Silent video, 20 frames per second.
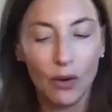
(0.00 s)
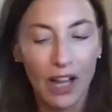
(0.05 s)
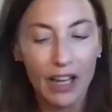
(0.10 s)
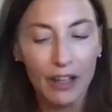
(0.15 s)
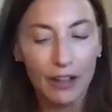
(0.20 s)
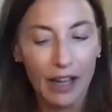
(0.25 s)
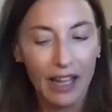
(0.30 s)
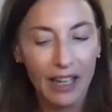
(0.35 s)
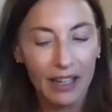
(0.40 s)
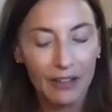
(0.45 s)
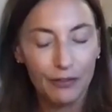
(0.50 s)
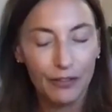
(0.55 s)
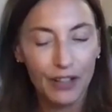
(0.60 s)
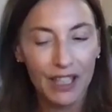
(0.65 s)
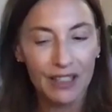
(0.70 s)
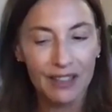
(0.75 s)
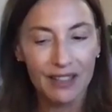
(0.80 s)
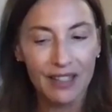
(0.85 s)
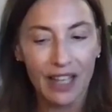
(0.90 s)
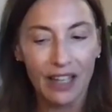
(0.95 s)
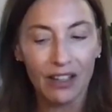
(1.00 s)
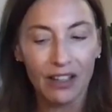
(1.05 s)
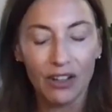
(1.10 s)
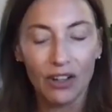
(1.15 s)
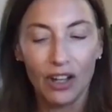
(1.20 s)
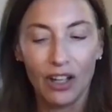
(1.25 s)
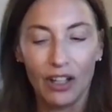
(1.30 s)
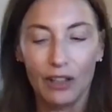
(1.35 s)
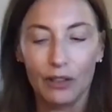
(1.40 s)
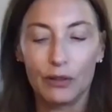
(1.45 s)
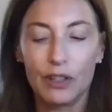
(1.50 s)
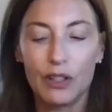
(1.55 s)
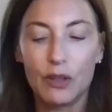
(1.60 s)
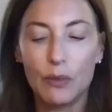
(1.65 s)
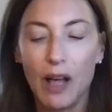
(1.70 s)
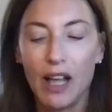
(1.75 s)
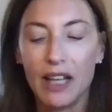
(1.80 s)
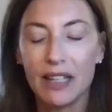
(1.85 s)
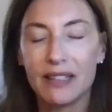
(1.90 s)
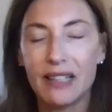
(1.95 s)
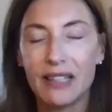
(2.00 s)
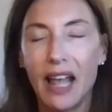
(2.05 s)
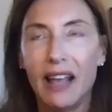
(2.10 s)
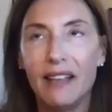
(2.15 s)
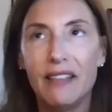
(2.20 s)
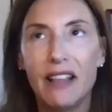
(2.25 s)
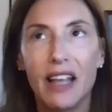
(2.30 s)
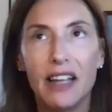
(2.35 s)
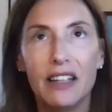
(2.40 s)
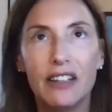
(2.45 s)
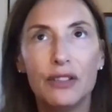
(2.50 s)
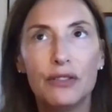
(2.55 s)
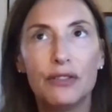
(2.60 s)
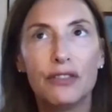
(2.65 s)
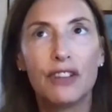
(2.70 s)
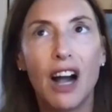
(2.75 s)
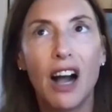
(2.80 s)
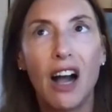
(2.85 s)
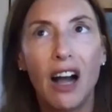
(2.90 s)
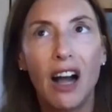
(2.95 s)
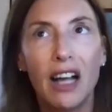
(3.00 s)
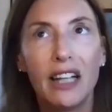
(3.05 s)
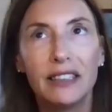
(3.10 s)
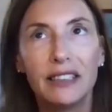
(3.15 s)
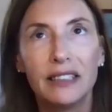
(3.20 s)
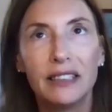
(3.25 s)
it feels like a call and response. And then you've got